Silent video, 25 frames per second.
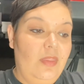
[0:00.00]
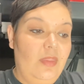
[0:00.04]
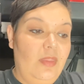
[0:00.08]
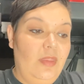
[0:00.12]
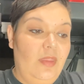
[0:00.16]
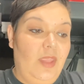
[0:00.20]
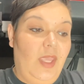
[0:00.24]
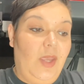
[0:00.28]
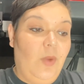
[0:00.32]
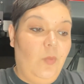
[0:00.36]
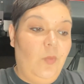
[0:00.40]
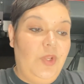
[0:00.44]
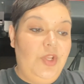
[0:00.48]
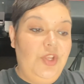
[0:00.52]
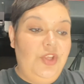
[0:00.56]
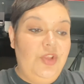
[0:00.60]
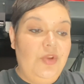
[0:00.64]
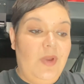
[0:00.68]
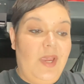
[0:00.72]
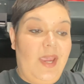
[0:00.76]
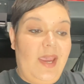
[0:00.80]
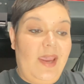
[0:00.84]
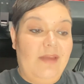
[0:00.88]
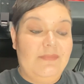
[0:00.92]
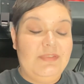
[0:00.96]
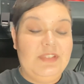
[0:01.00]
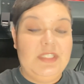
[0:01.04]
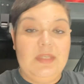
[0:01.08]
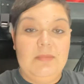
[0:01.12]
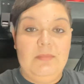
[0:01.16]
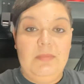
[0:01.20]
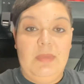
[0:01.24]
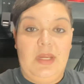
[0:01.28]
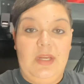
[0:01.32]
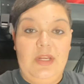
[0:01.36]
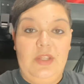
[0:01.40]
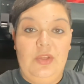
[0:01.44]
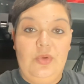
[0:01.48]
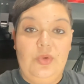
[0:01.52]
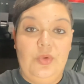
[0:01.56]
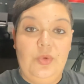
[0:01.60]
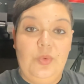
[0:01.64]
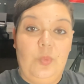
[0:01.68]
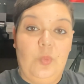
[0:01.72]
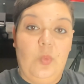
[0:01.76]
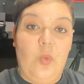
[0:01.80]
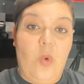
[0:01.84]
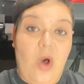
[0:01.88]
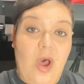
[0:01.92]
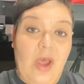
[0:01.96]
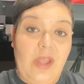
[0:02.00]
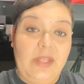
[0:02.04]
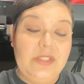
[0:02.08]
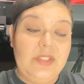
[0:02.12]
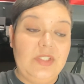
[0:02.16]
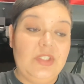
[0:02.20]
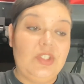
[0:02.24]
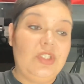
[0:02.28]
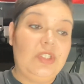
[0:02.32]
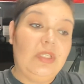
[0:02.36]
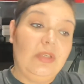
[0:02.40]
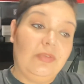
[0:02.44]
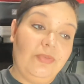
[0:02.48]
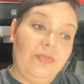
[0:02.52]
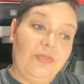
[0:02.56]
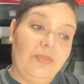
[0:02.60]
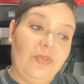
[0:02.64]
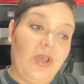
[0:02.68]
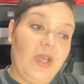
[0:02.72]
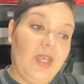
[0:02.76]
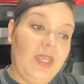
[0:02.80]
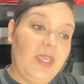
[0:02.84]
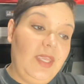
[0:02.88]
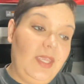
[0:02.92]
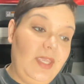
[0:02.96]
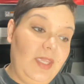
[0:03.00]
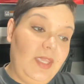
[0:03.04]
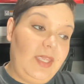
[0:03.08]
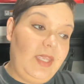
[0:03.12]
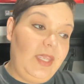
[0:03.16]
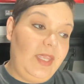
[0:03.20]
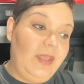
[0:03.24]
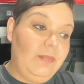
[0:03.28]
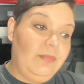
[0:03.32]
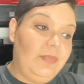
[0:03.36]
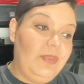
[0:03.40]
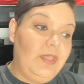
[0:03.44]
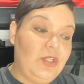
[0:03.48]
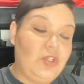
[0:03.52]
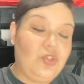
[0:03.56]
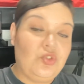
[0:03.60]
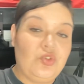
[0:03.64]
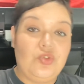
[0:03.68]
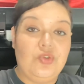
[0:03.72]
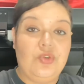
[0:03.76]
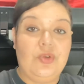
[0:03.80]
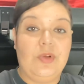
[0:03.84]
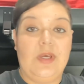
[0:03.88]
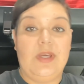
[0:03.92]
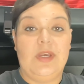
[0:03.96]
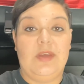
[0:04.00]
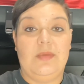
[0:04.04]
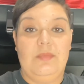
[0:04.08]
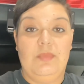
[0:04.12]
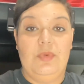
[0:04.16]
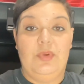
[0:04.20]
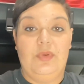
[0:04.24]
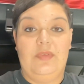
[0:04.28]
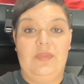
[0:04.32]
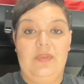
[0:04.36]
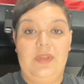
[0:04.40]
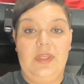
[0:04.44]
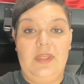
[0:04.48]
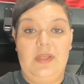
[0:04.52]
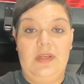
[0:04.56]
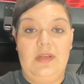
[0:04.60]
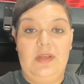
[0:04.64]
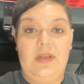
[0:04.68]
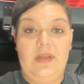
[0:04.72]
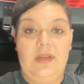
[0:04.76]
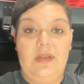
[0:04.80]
And when you have somebody who wants to fucking keep this truck moving,